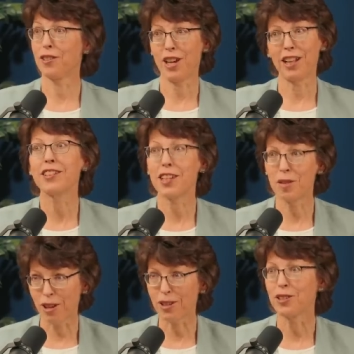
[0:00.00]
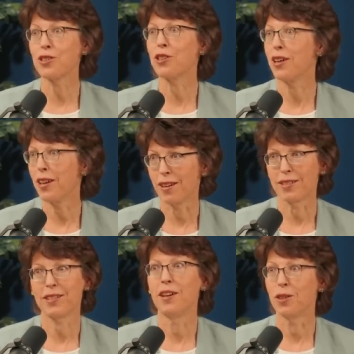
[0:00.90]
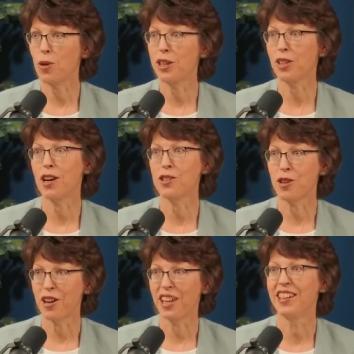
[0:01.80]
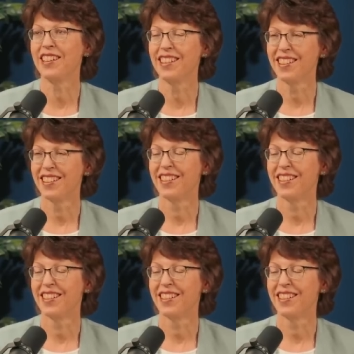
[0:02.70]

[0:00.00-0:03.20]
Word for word: exactly. validated by yeah. the culture. Yeah, no, quite the like contrary. That, what, he,